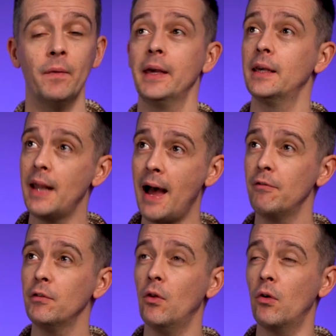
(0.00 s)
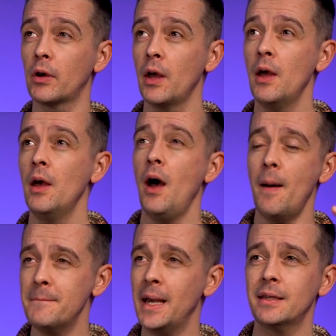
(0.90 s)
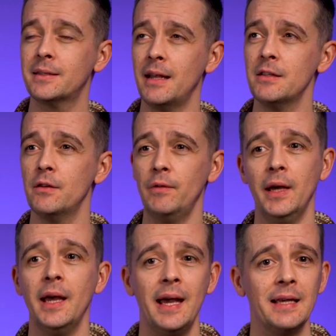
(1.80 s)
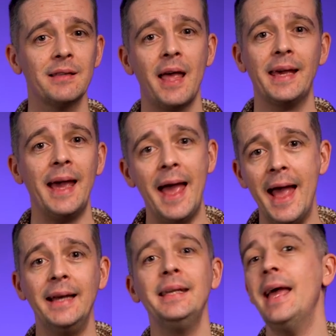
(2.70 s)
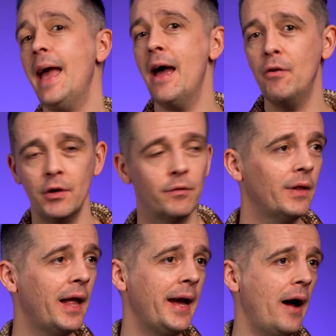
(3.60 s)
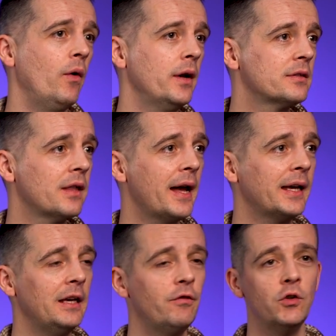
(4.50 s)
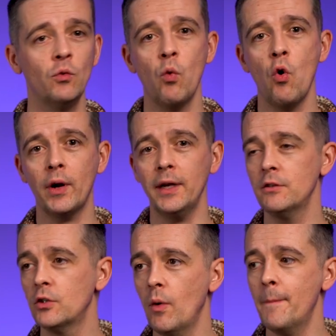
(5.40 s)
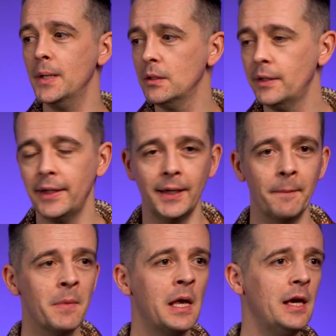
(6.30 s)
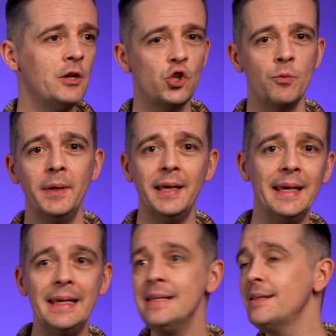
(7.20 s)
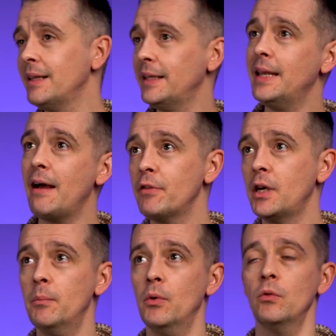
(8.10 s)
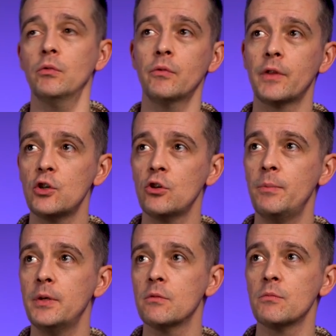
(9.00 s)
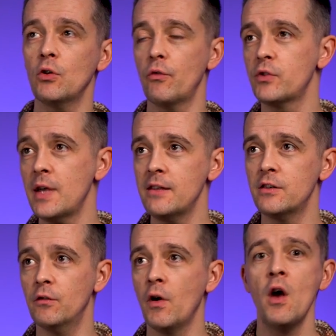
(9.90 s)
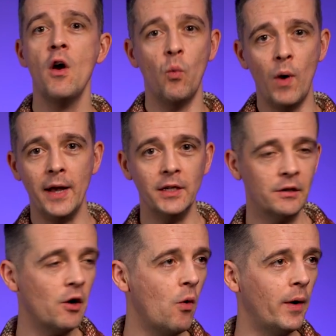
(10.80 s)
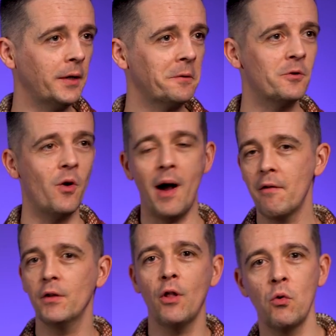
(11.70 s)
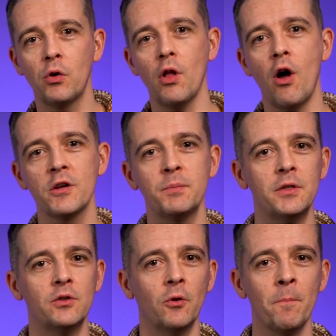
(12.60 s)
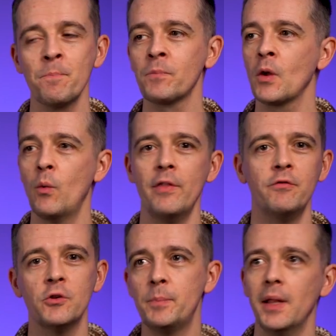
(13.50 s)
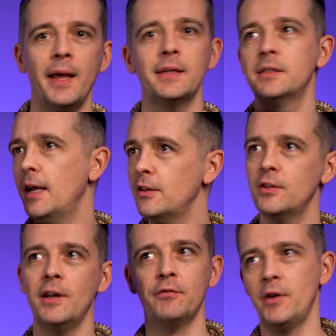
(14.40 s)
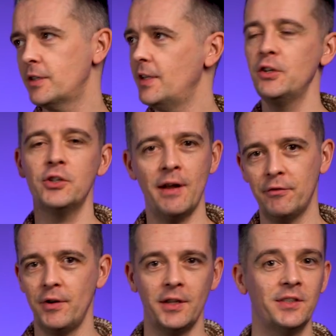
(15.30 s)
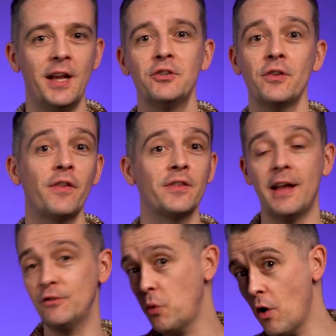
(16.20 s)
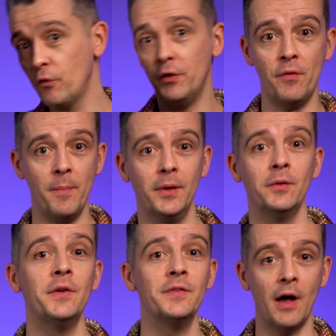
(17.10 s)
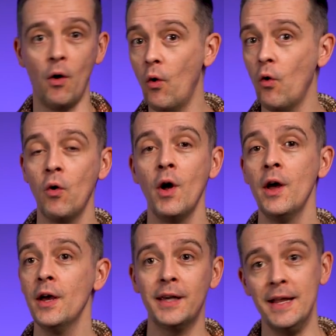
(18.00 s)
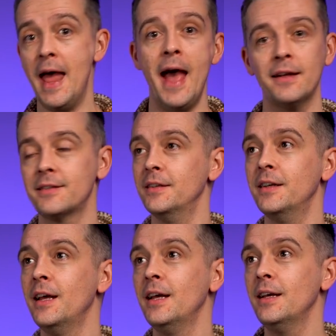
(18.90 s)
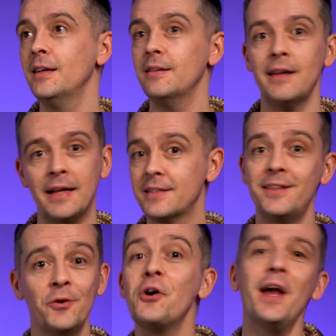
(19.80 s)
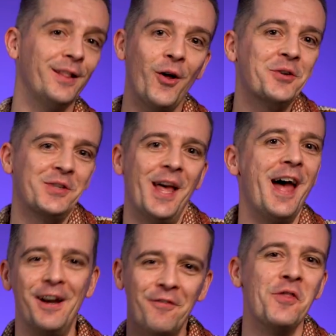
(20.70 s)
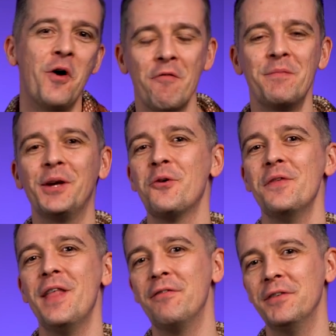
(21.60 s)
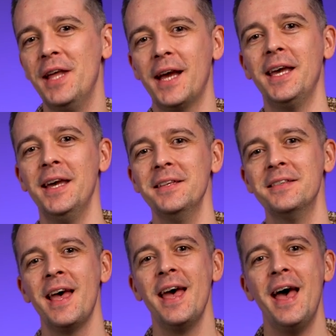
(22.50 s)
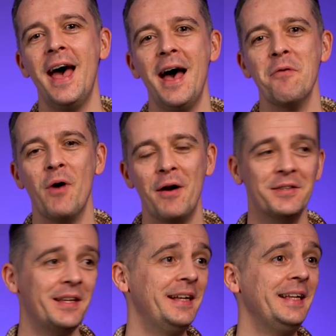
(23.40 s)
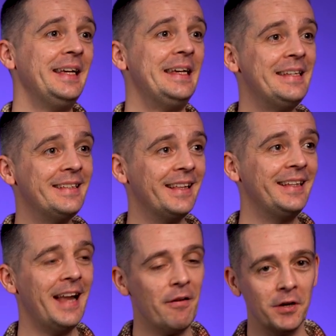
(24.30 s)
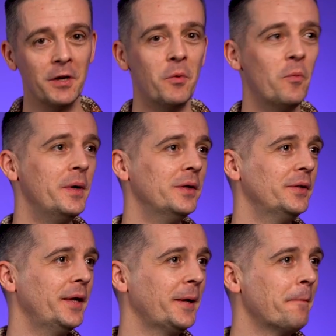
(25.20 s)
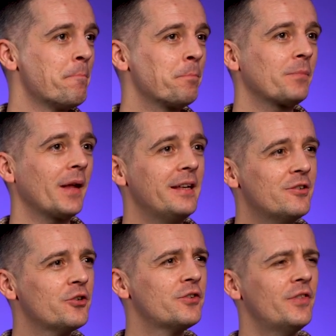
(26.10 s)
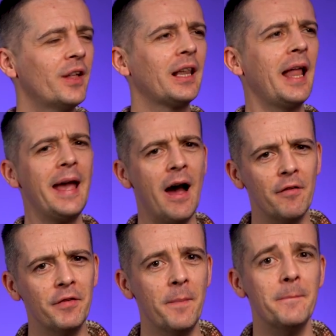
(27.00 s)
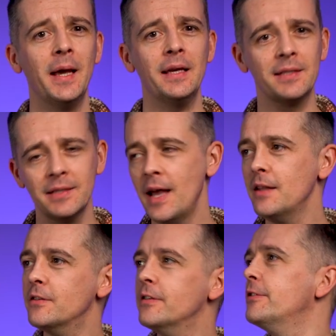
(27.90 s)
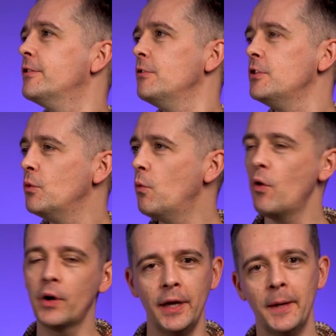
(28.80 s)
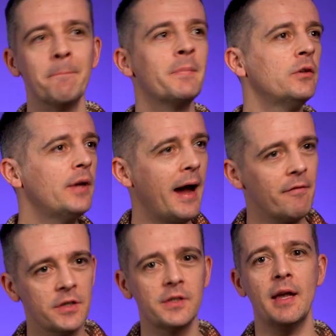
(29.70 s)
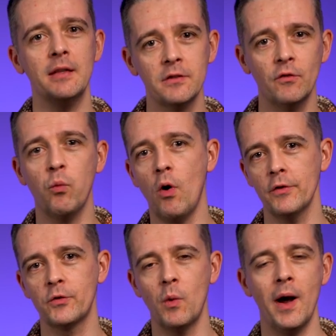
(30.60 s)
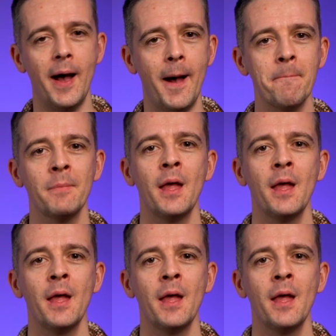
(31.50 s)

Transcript: They can have a look and make sense of it. It's like any area of layout. It's like if you walk into a building, it should be easily navigable. There should be some sort of sense of where you're going. You know, I have a local hospital where they've just built extension after extension after extension. There's like 12 different buildings that all connect and I still get lost there, even though I've been going there for decades. Whereas an easily navigable building, it just the layout of it makes sense. As soon as you walk in, you have a sense of what's where.